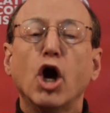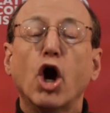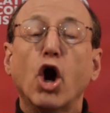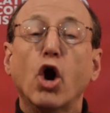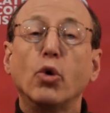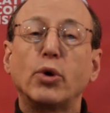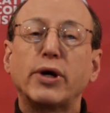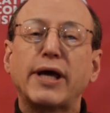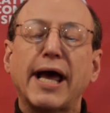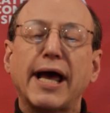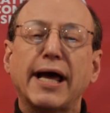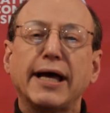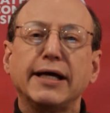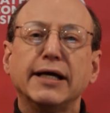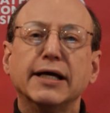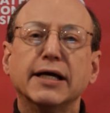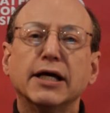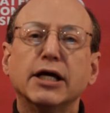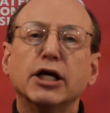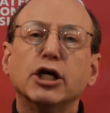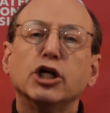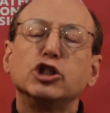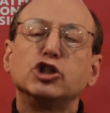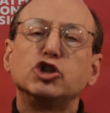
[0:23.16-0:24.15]
Okay,
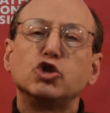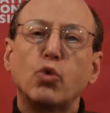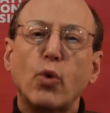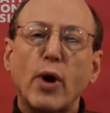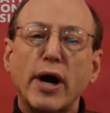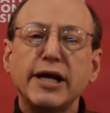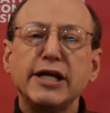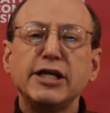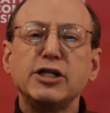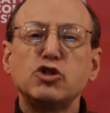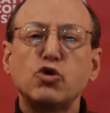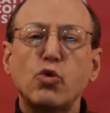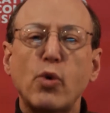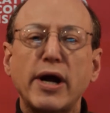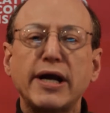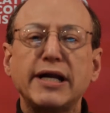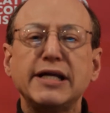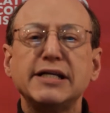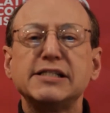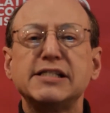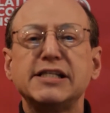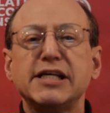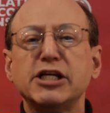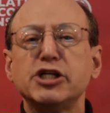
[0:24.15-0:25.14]

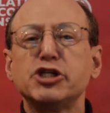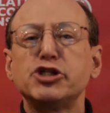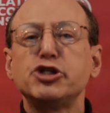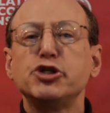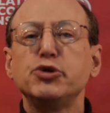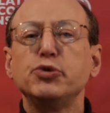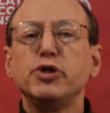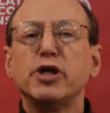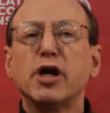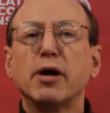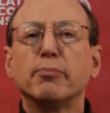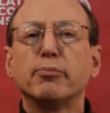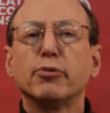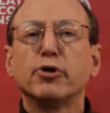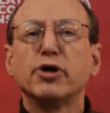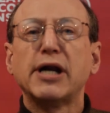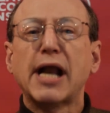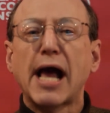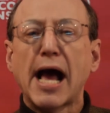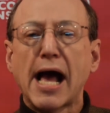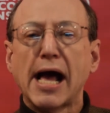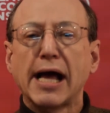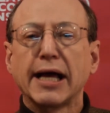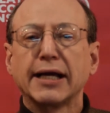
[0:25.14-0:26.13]
2020's issue number
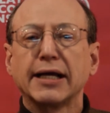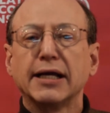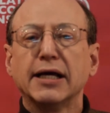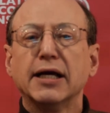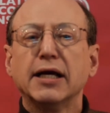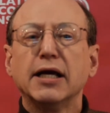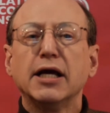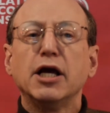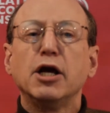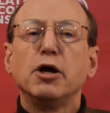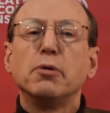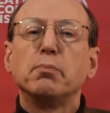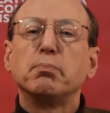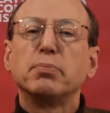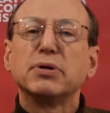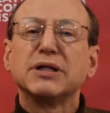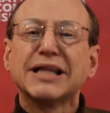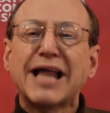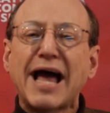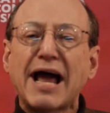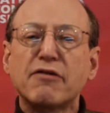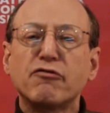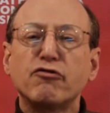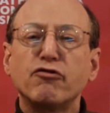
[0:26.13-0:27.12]
9,
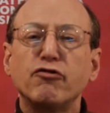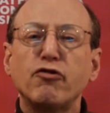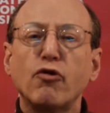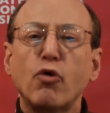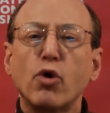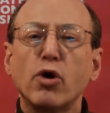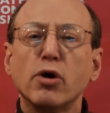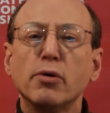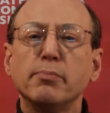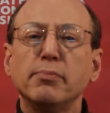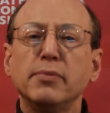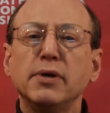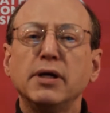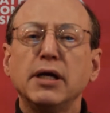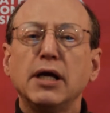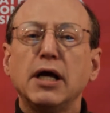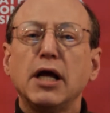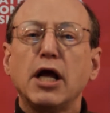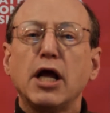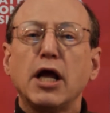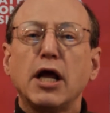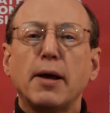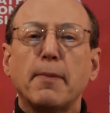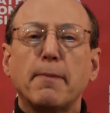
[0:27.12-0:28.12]
platform
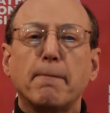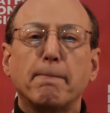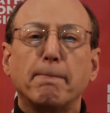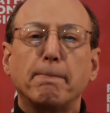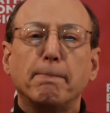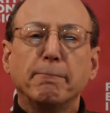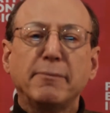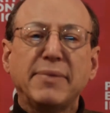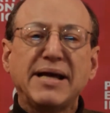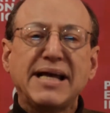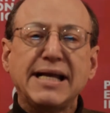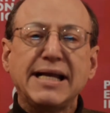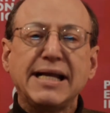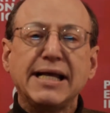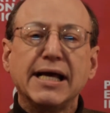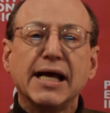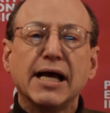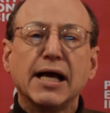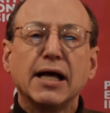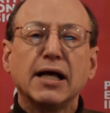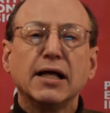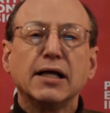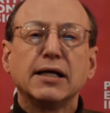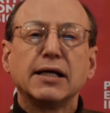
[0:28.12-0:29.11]

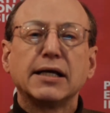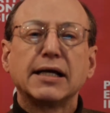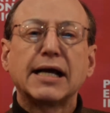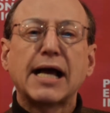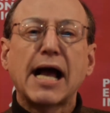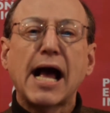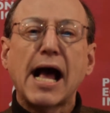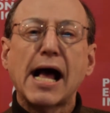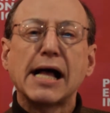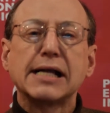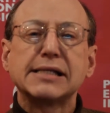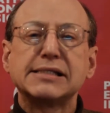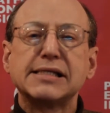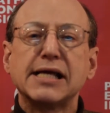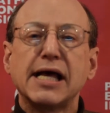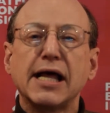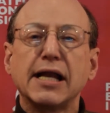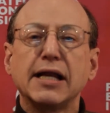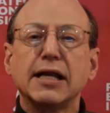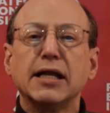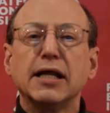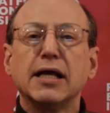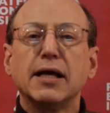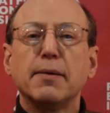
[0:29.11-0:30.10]
media
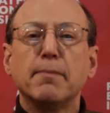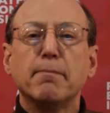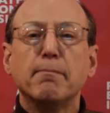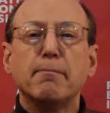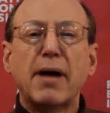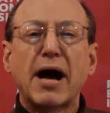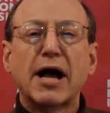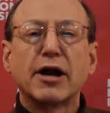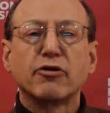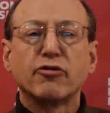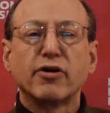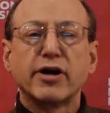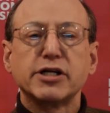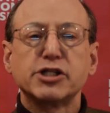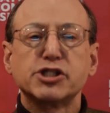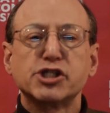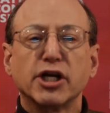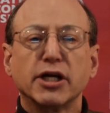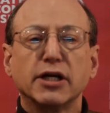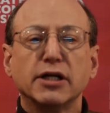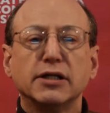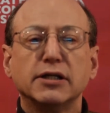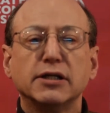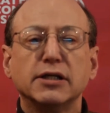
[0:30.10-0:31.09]
content
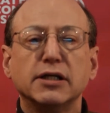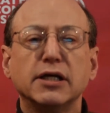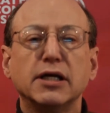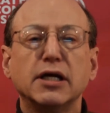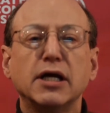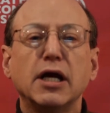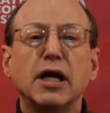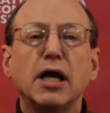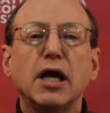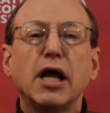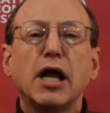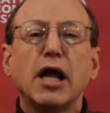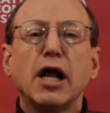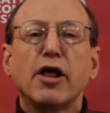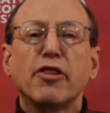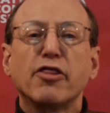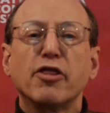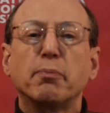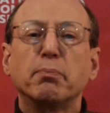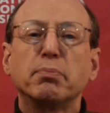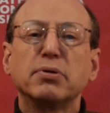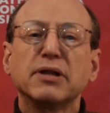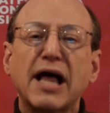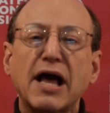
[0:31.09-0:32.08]
moderation.
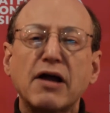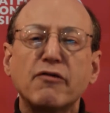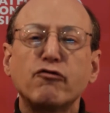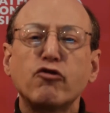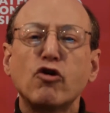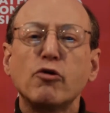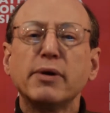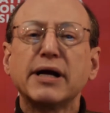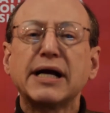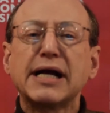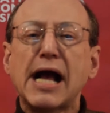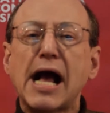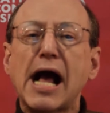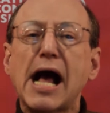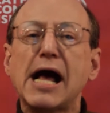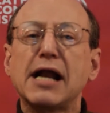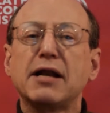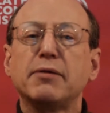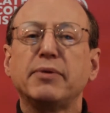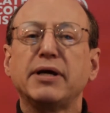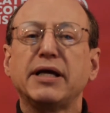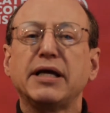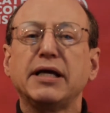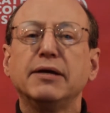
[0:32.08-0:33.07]
The platform
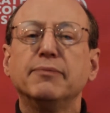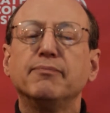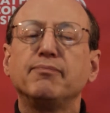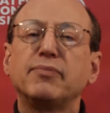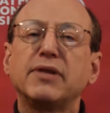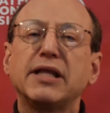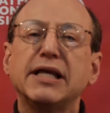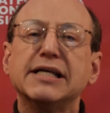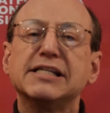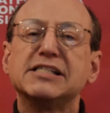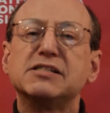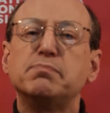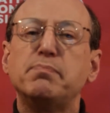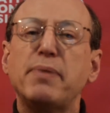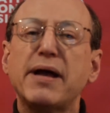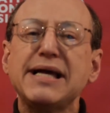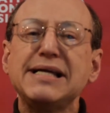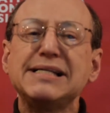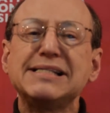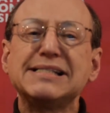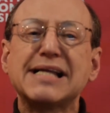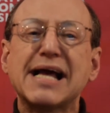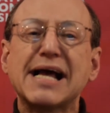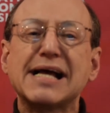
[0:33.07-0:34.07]
economy is
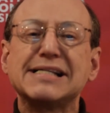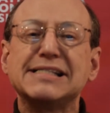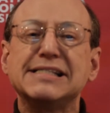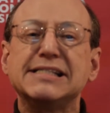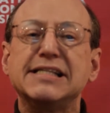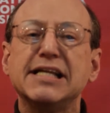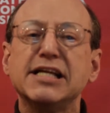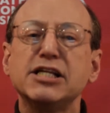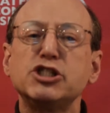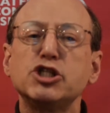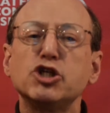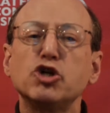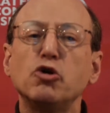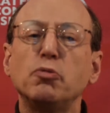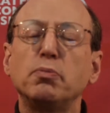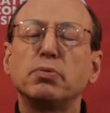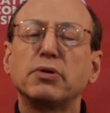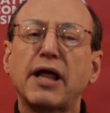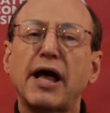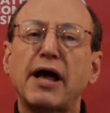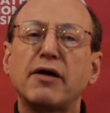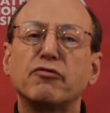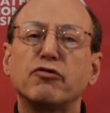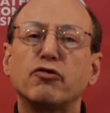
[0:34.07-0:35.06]
based on digital
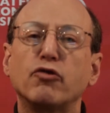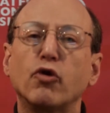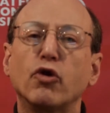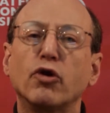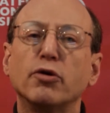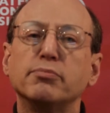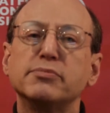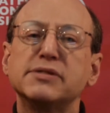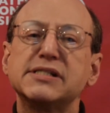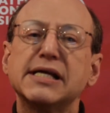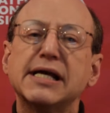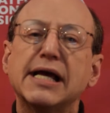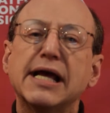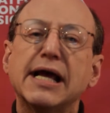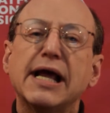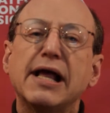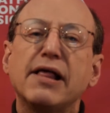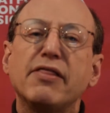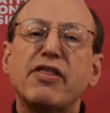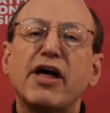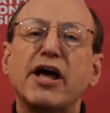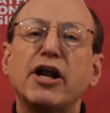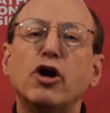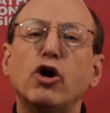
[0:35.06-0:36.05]
platforms
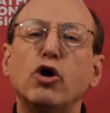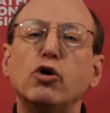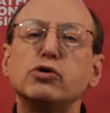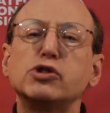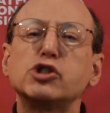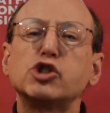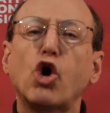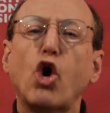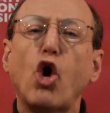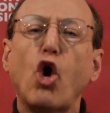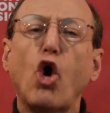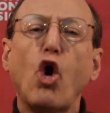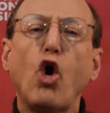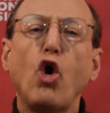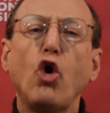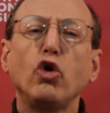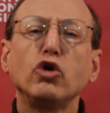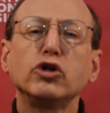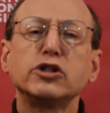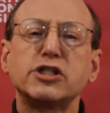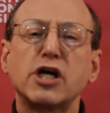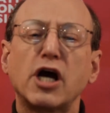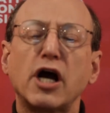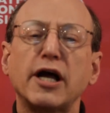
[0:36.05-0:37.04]
that host
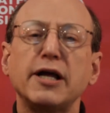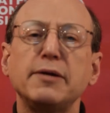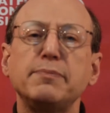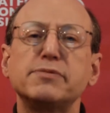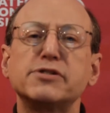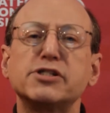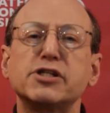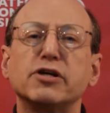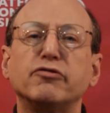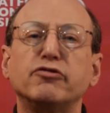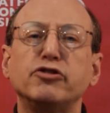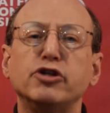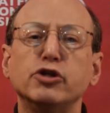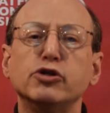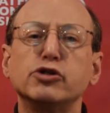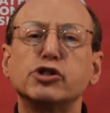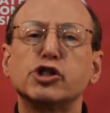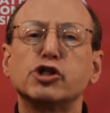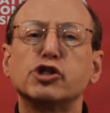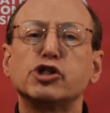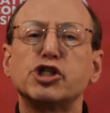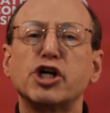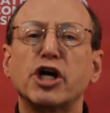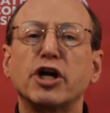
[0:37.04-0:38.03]
all types of
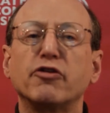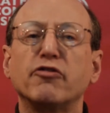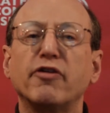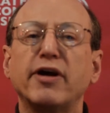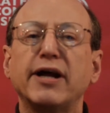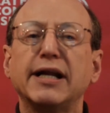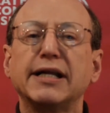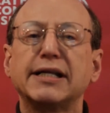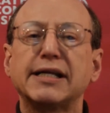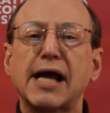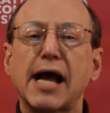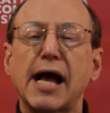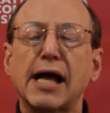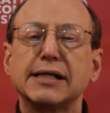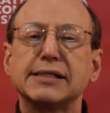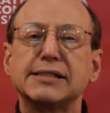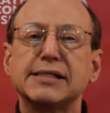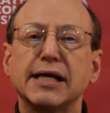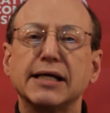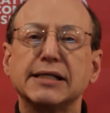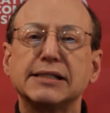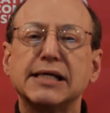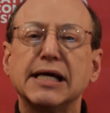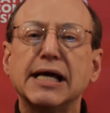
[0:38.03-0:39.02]
user-generated
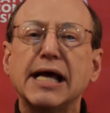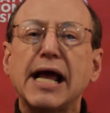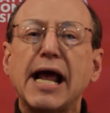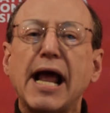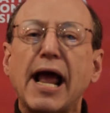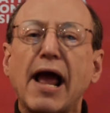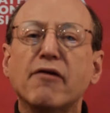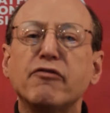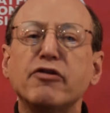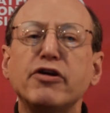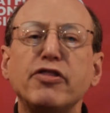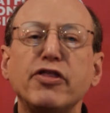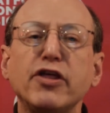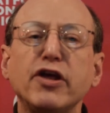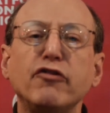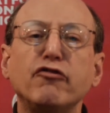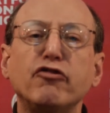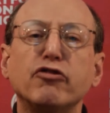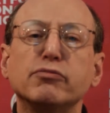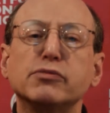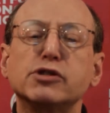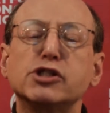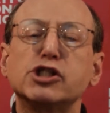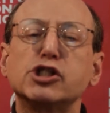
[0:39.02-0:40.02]
content. Everything
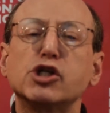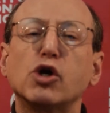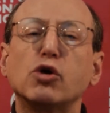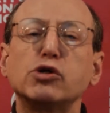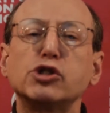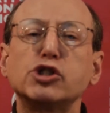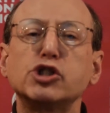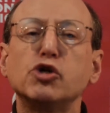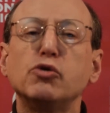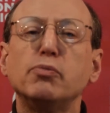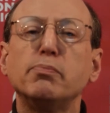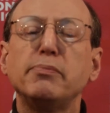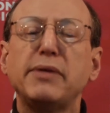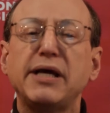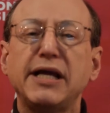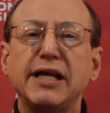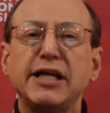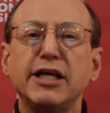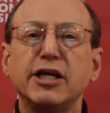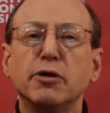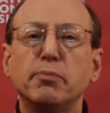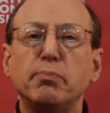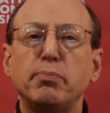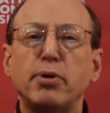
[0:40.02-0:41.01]
from social
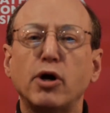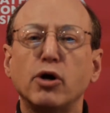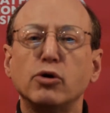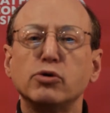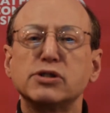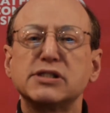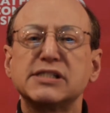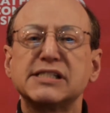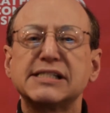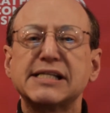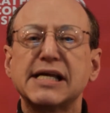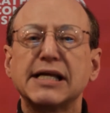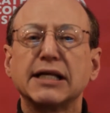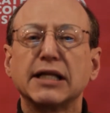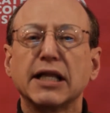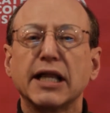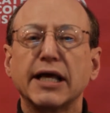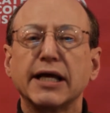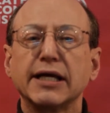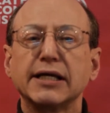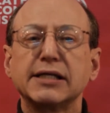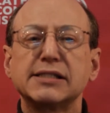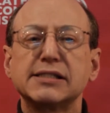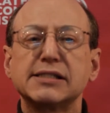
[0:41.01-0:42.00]
media posts and
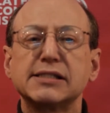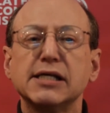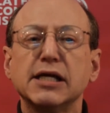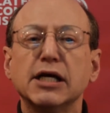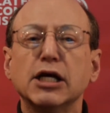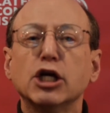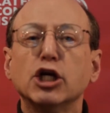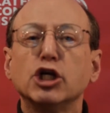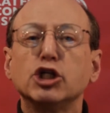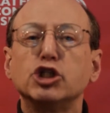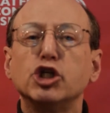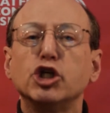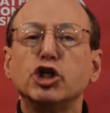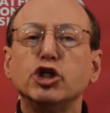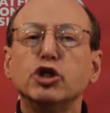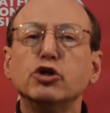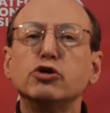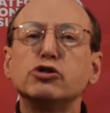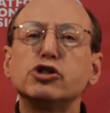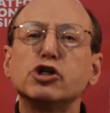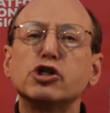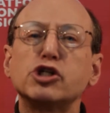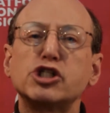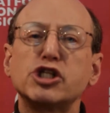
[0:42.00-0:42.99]
links to
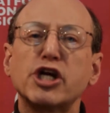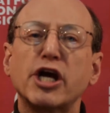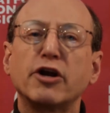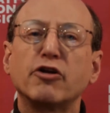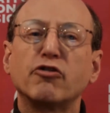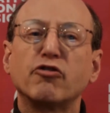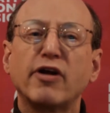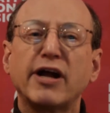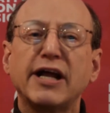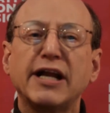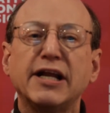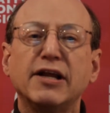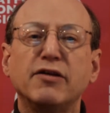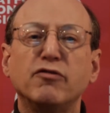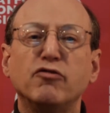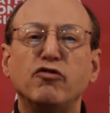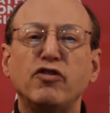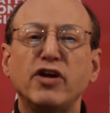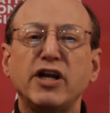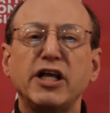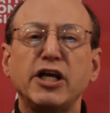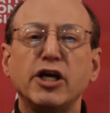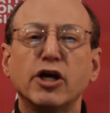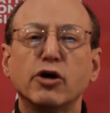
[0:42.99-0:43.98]
user-generated
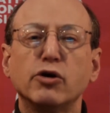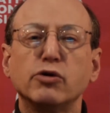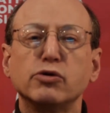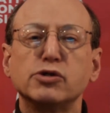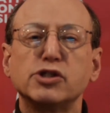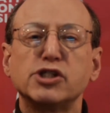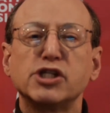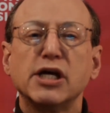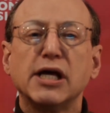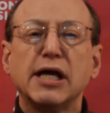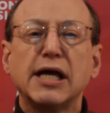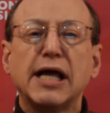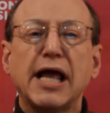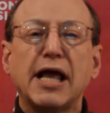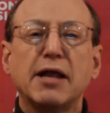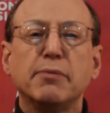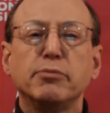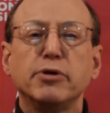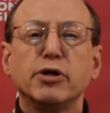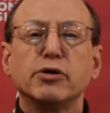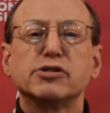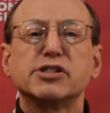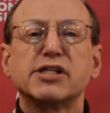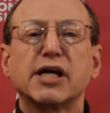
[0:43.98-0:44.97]
videos
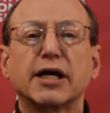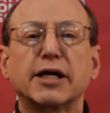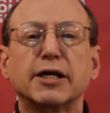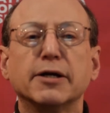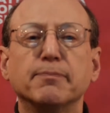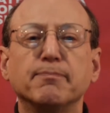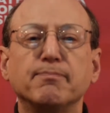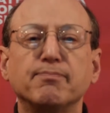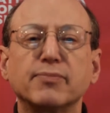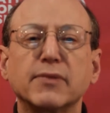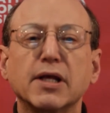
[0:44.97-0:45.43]
and music.